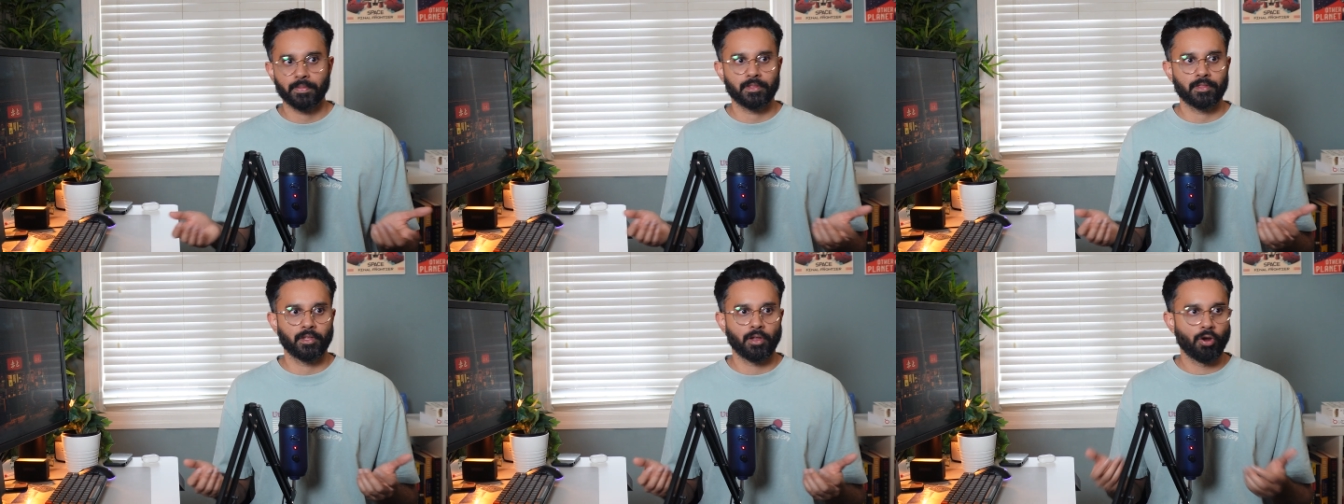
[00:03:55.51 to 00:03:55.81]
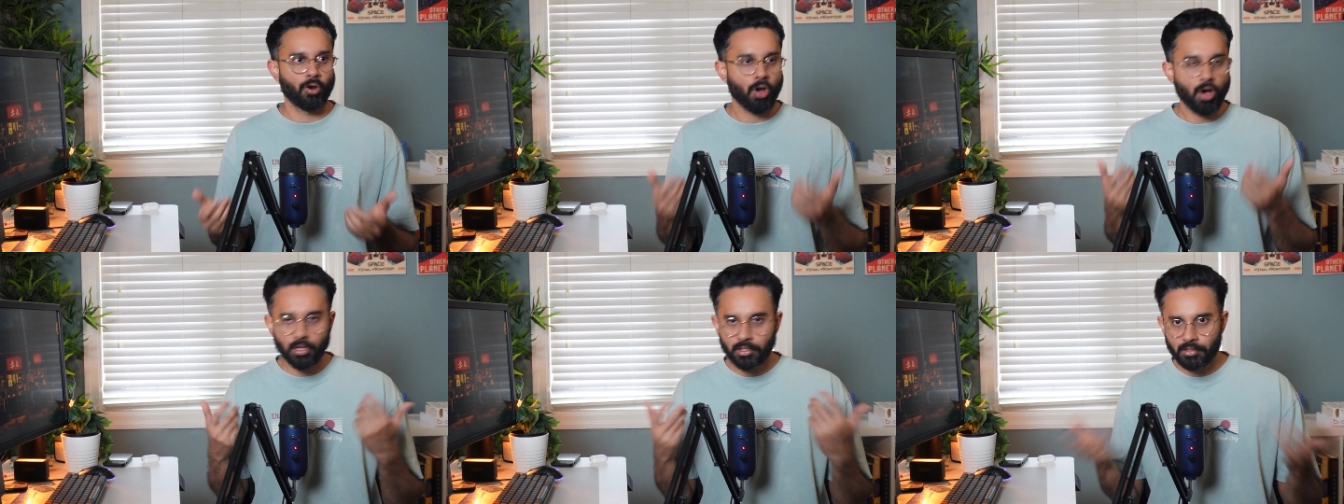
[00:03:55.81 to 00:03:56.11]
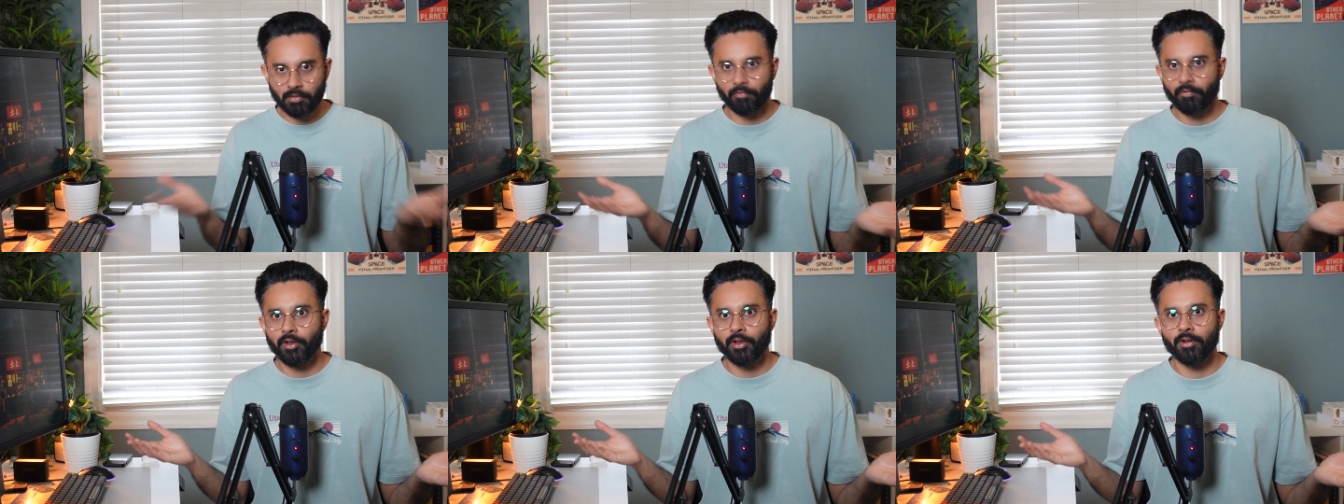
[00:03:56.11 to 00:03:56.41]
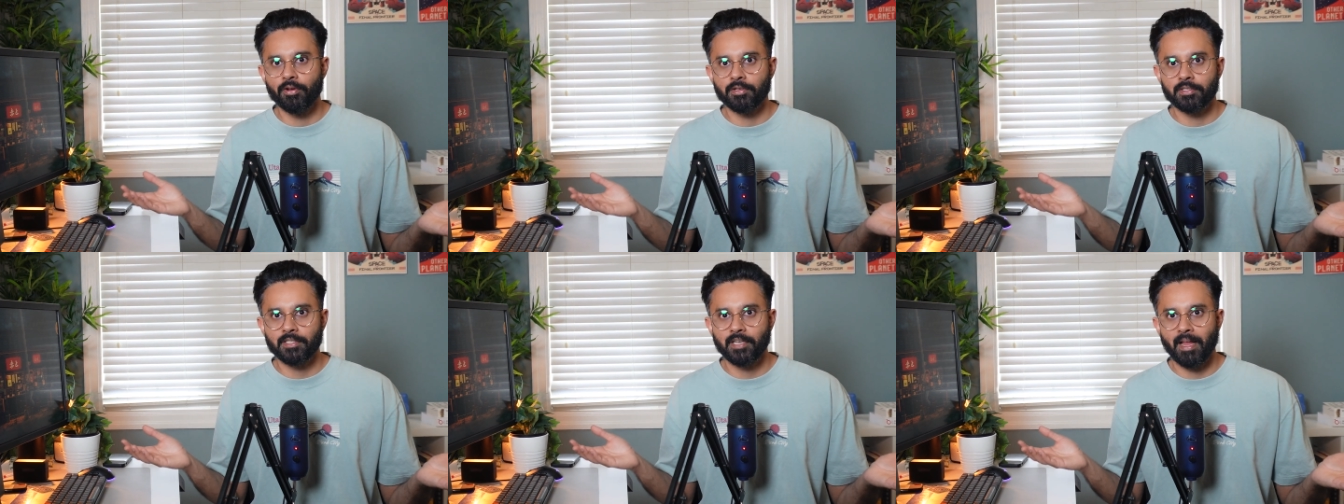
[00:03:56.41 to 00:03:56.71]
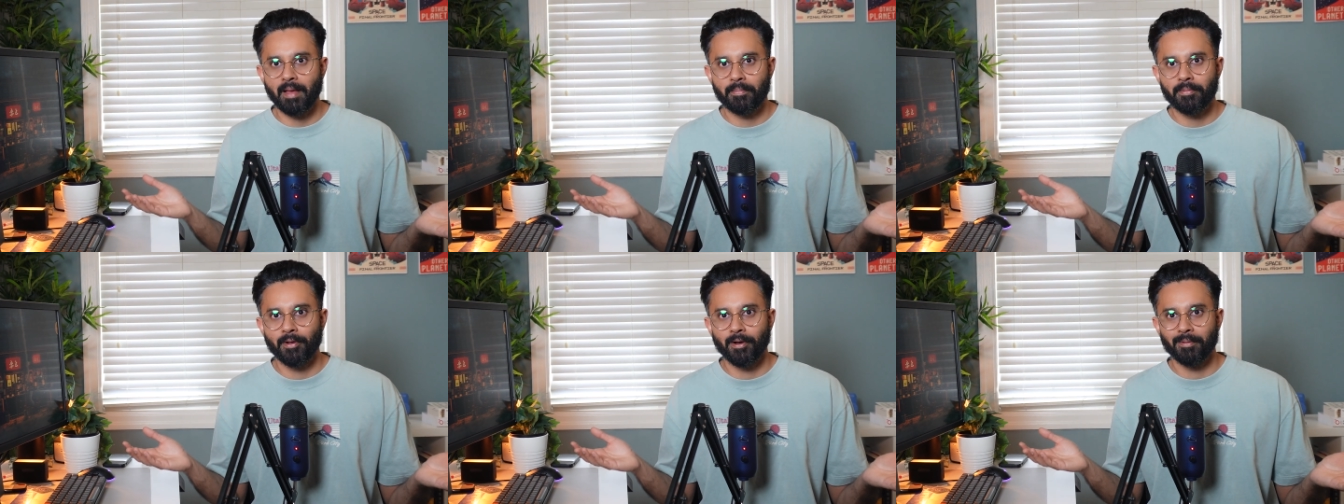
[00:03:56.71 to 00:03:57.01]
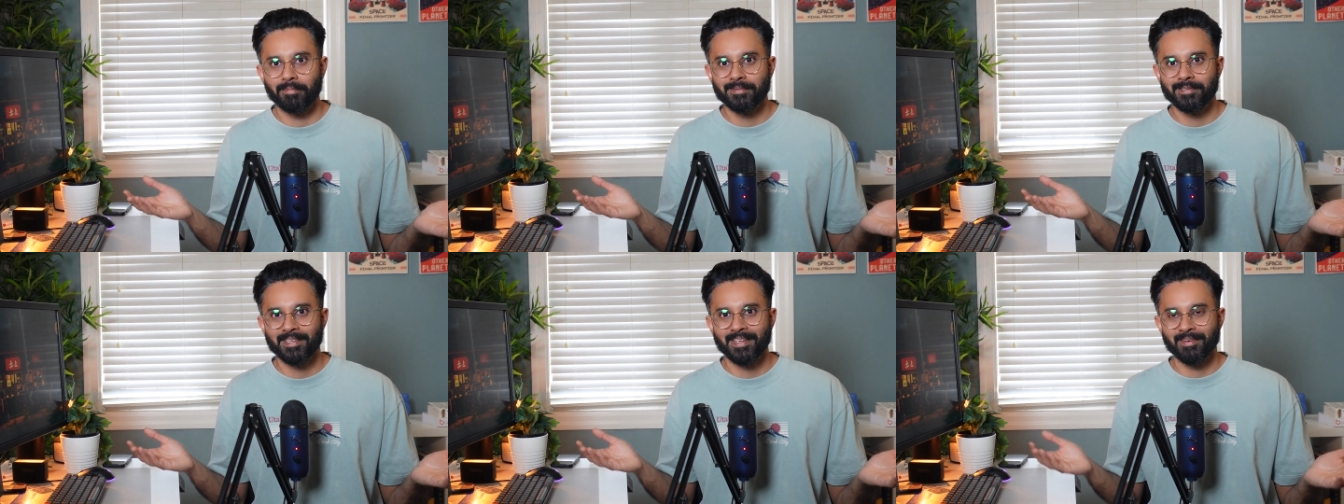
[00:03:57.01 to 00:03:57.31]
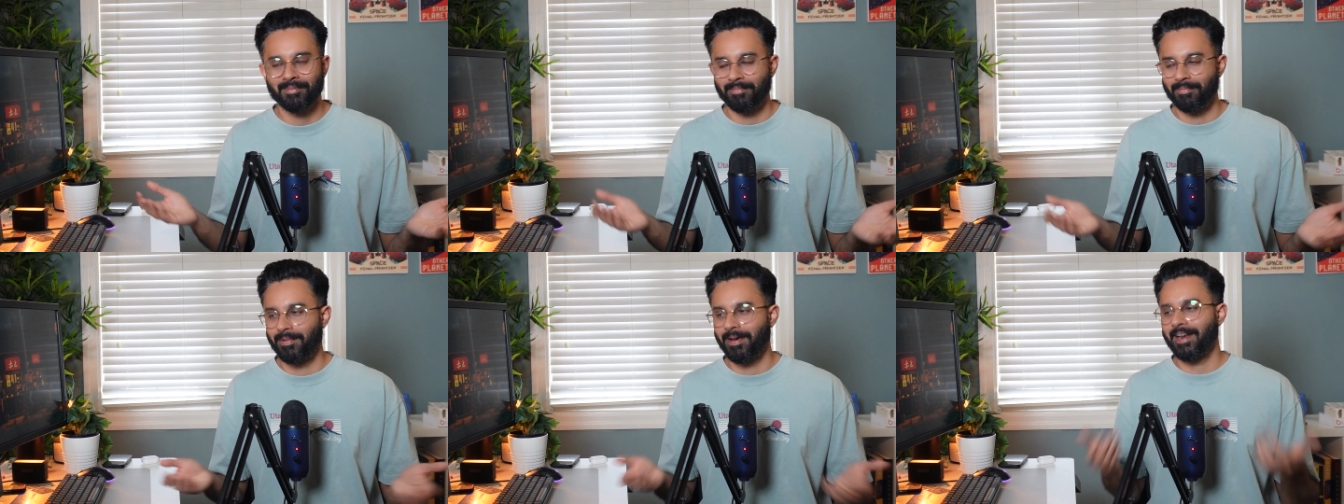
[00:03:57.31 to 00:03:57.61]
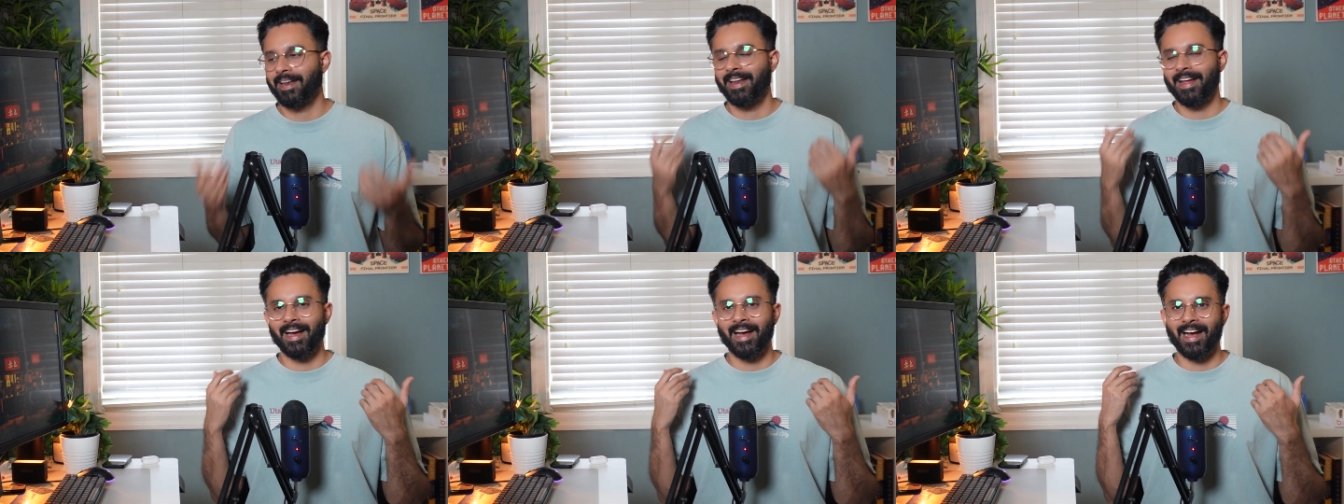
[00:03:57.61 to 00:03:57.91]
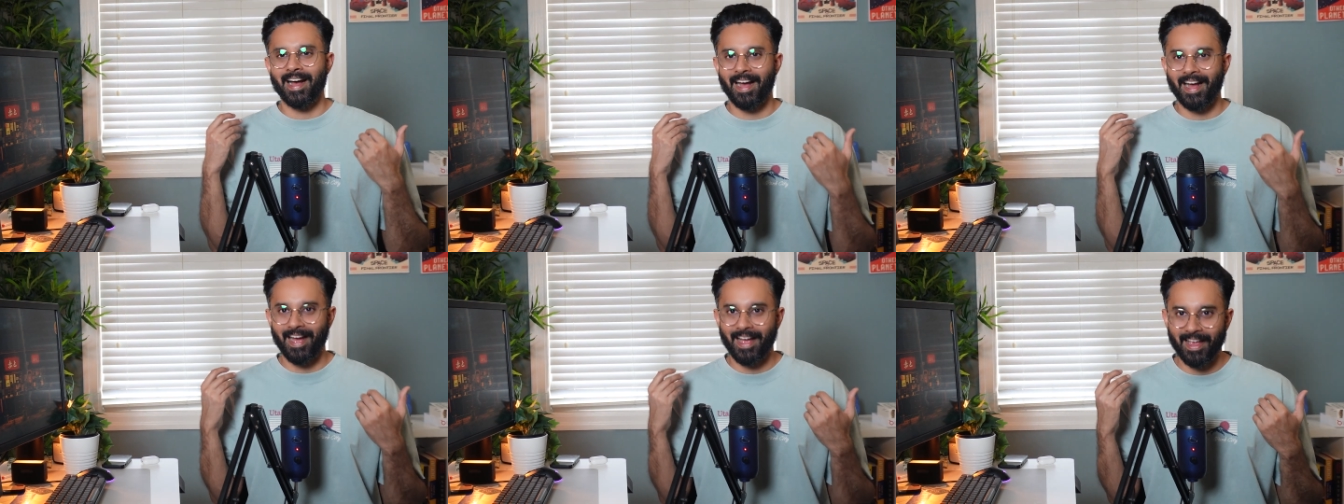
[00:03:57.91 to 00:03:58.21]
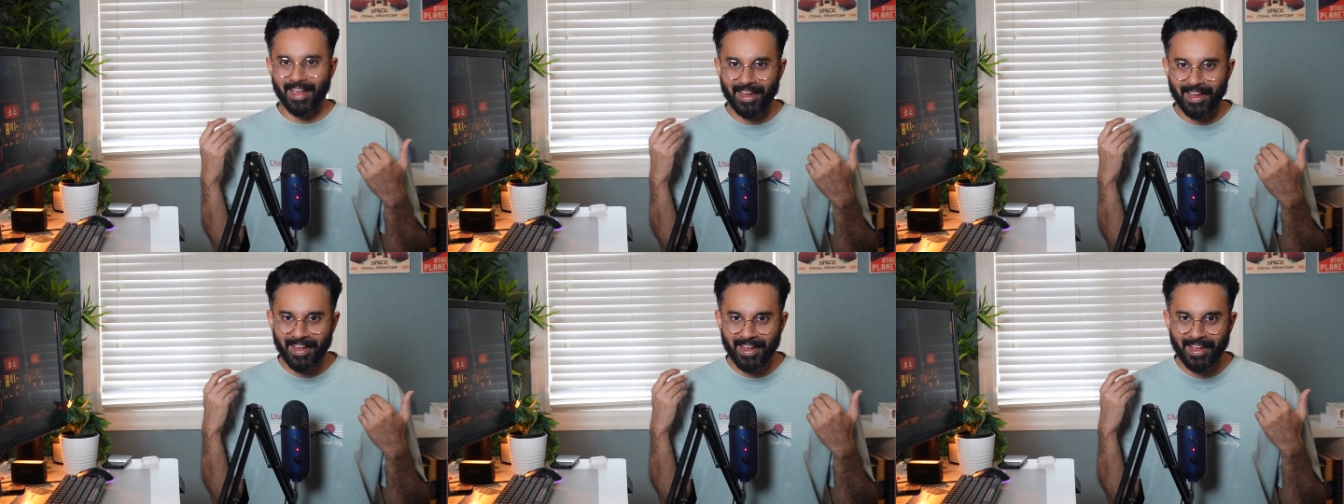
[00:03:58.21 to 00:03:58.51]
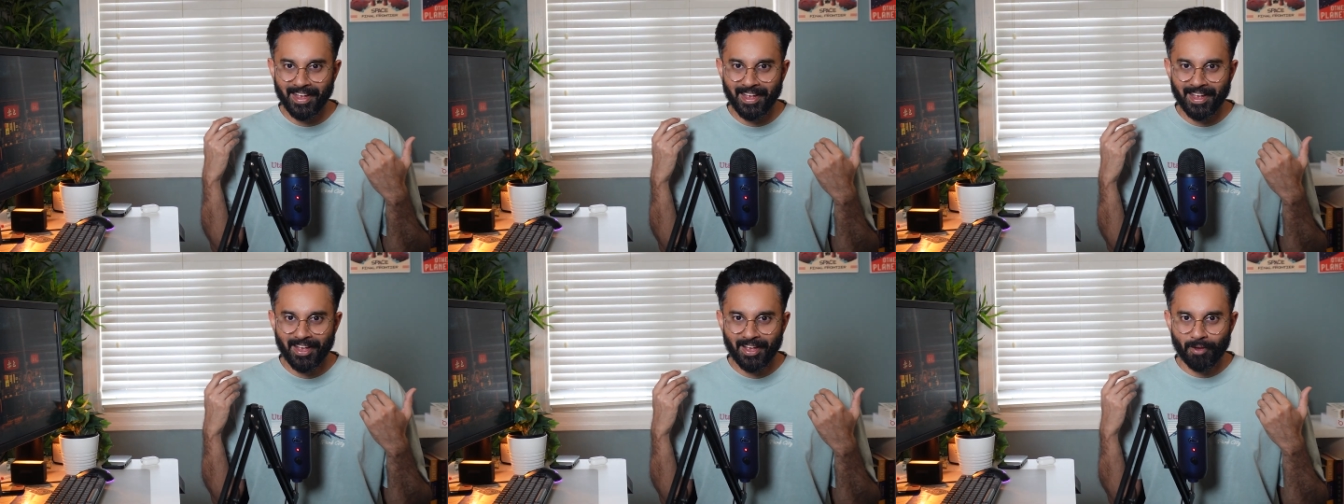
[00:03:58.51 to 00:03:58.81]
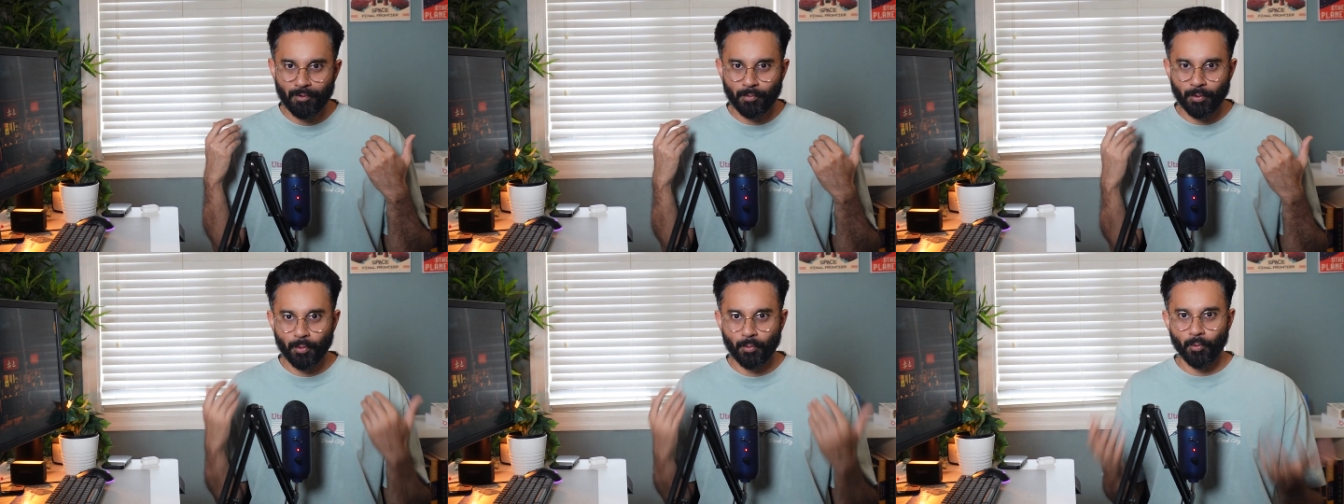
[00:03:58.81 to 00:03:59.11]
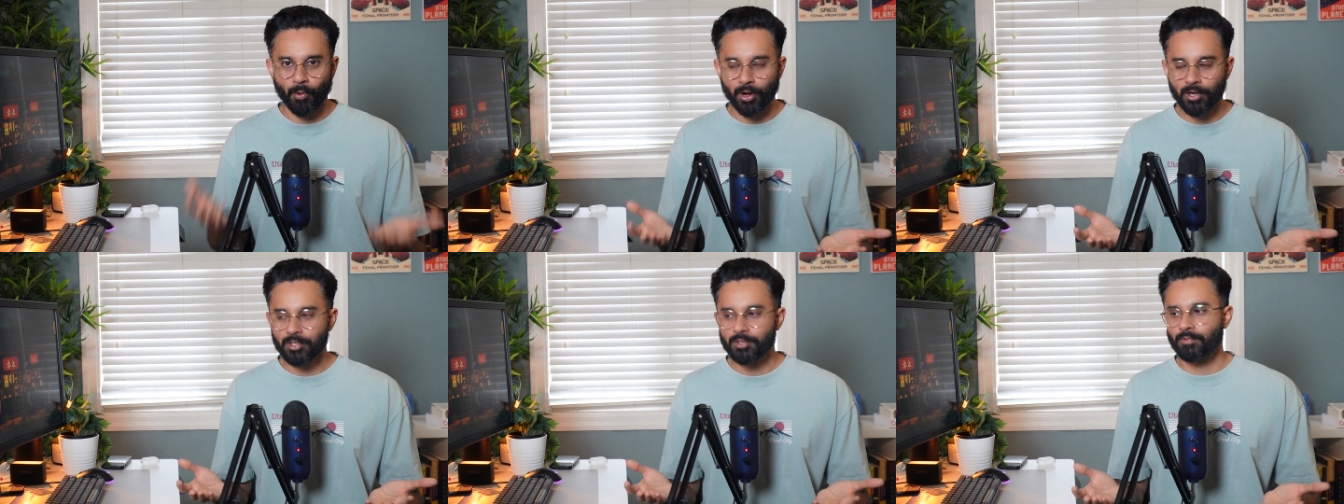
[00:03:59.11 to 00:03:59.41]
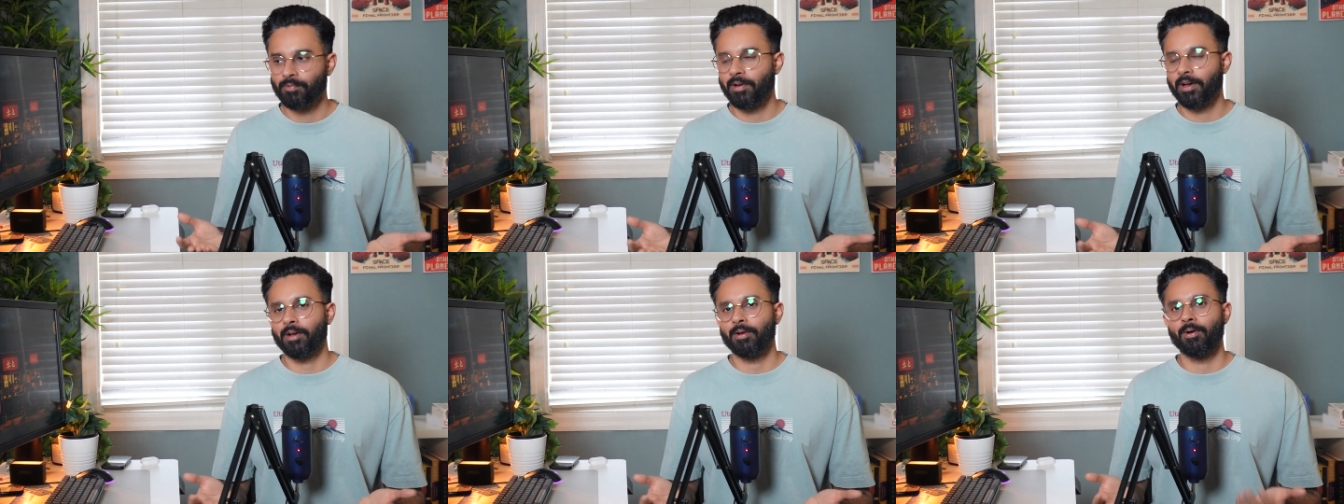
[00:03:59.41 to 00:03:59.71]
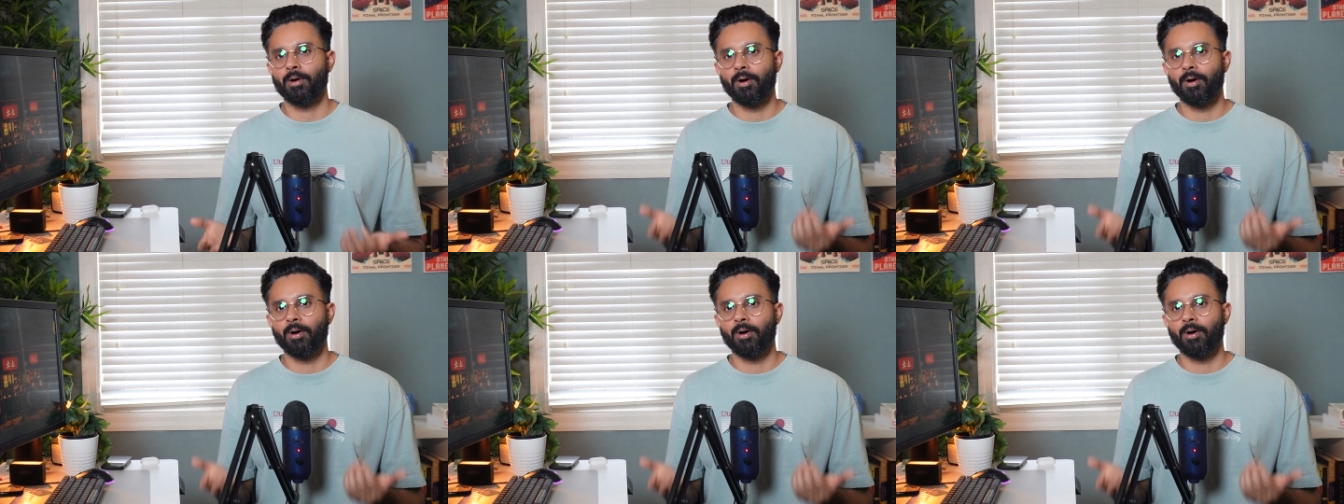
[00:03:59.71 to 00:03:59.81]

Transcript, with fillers: There are lots of Windows laptops, but I would want to work